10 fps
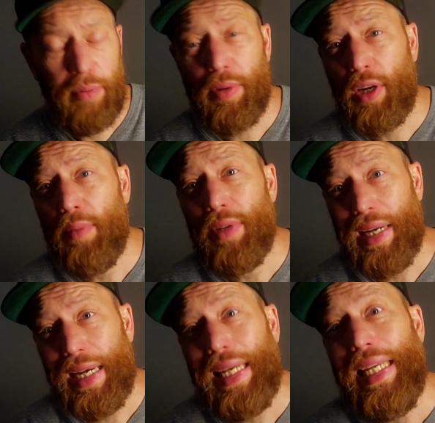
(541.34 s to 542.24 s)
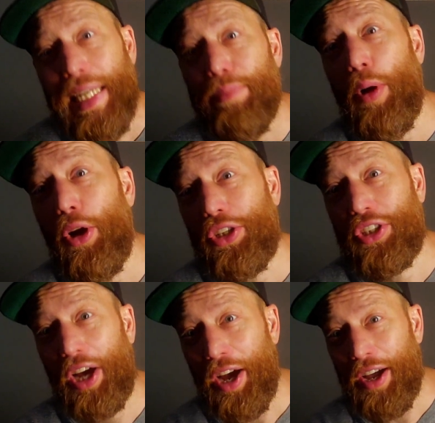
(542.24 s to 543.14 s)
to become an elite
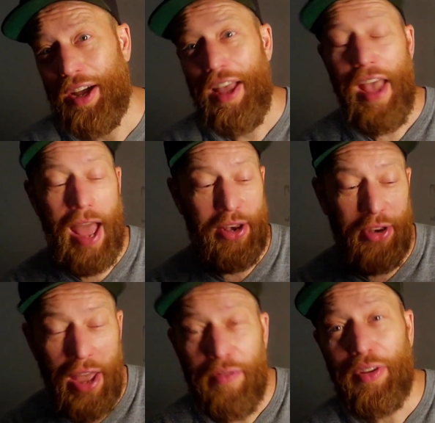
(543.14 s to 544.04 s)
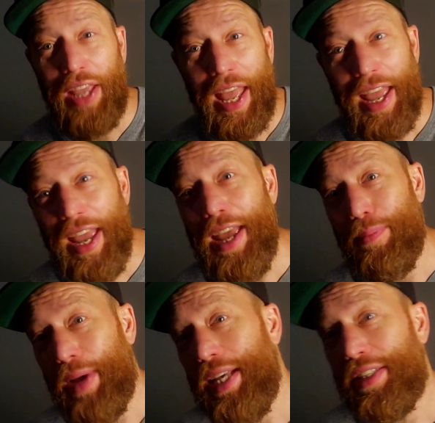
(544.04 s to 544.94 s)
boxer and never get
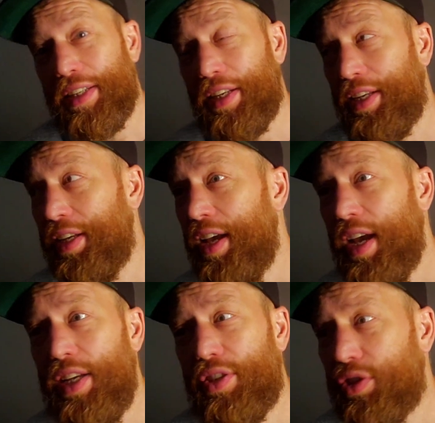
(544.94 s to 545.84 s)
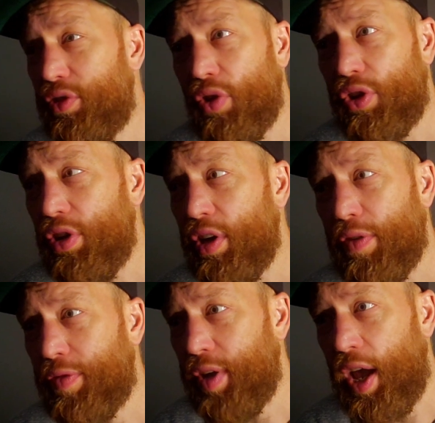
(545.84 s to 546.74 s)
hit, basically. He's just not good
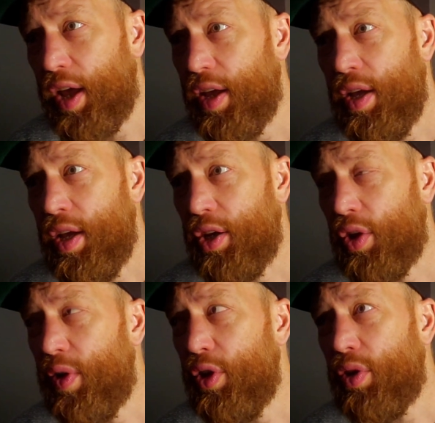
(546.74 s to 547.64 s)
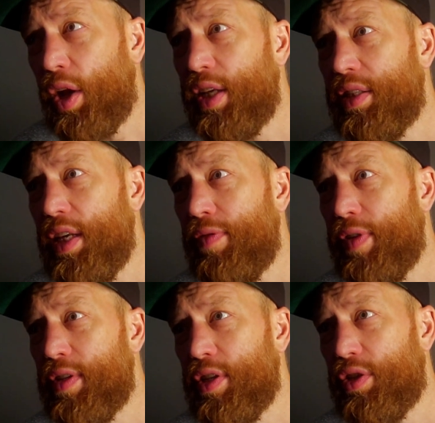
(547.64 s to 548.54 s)
enough for that. You know, it looked like his
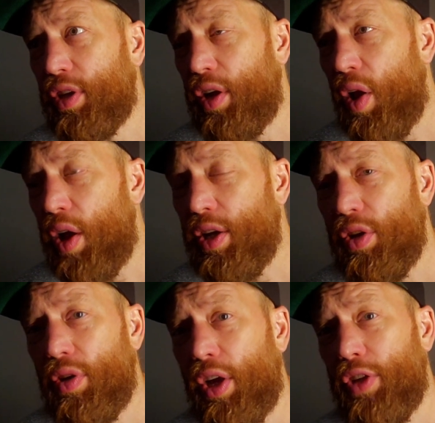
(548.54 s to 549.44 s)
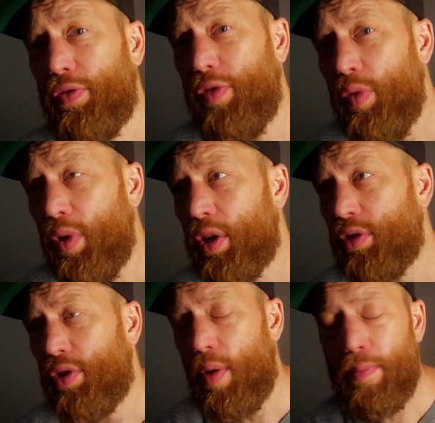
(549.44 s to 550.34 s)
defense has declined. It looked like his footwork
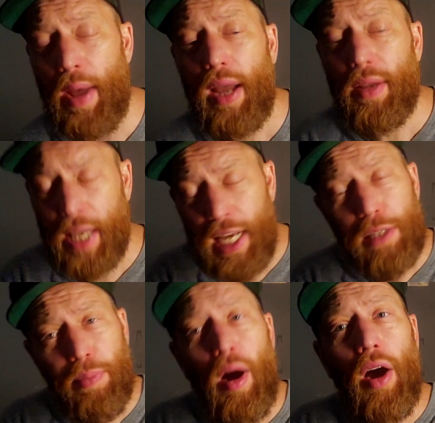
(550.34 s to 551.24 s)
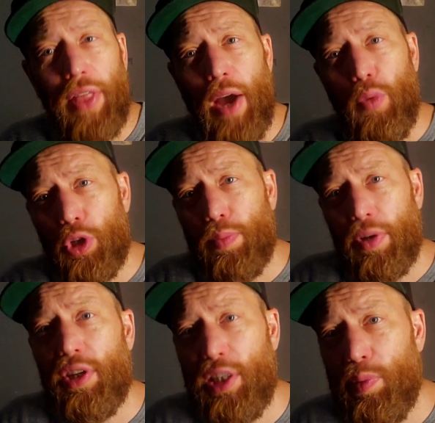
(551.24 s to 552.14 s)
has gone back. Yes, part of that was
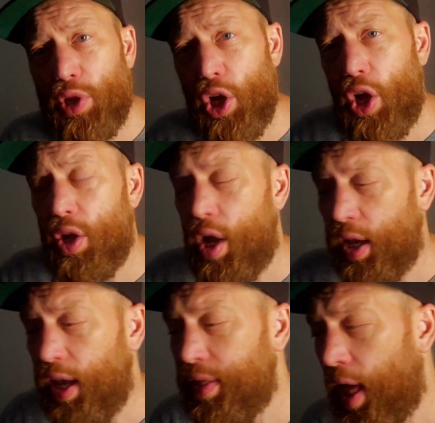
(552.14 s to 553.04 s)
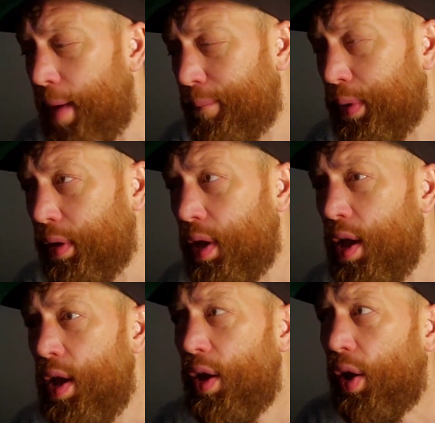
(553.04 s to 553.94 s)
because he was hurt. I get that. But,
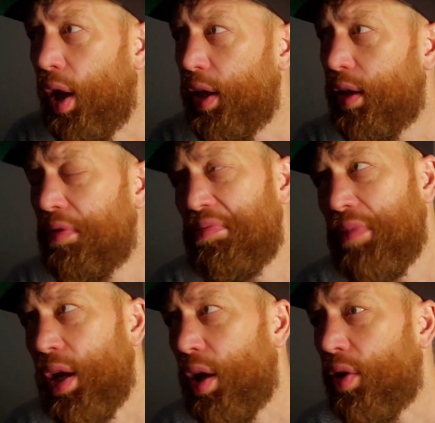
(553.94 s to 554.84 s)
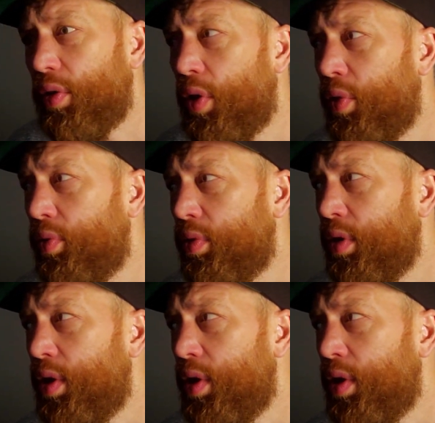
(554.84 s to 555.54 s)
like, I don't know